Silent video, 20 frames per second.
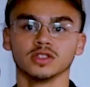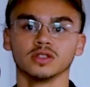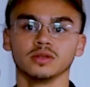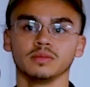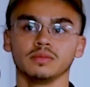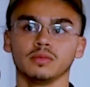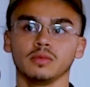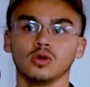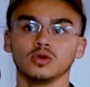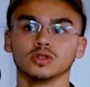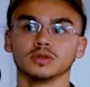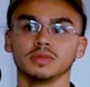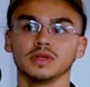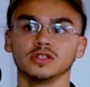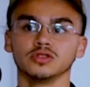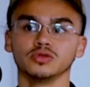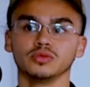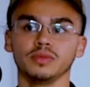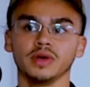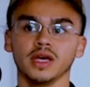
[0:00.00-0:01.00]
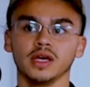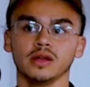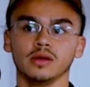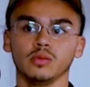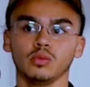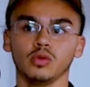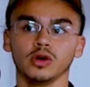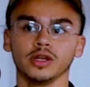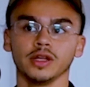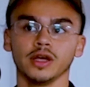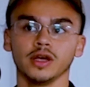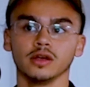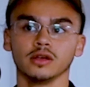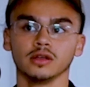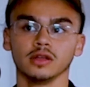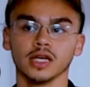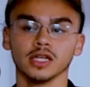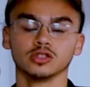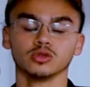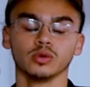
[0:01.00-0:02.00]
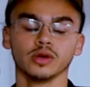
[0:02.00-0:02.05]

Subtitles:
What's the most beats you made in one day? Like